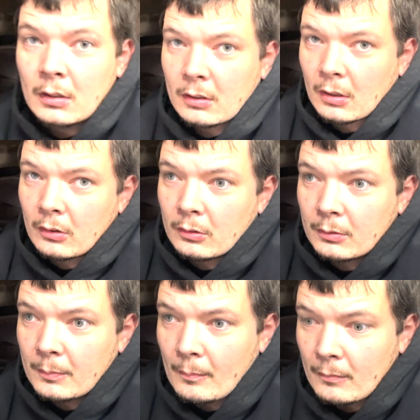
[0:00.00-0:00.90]
So
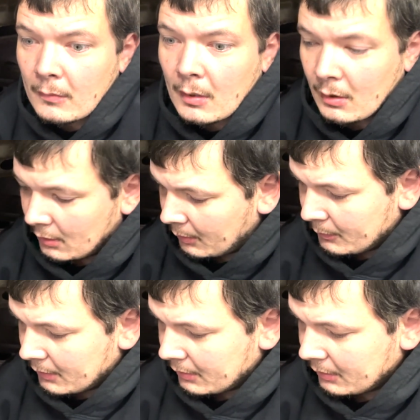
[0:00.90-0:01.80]
I'm
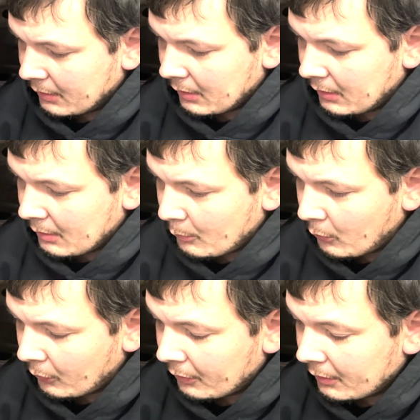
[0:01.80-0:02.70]
gonna get them
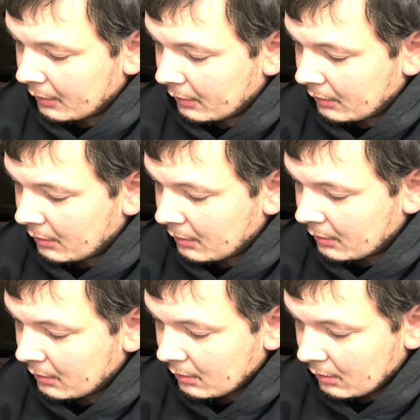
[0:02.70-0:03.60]
ordered and
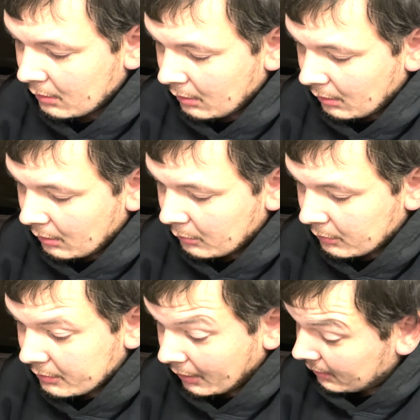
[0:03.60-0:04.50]
we'll
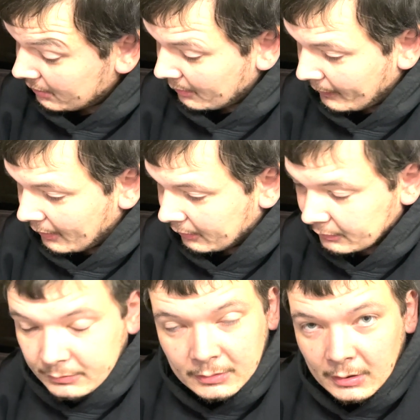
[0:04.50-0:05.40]
change them out
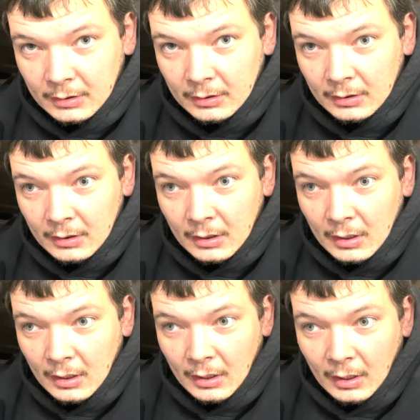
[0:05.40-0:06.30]

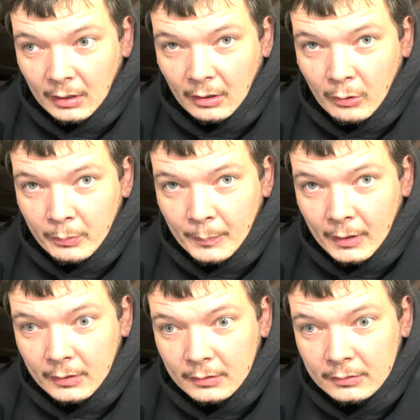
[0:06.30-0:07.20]
and go from there.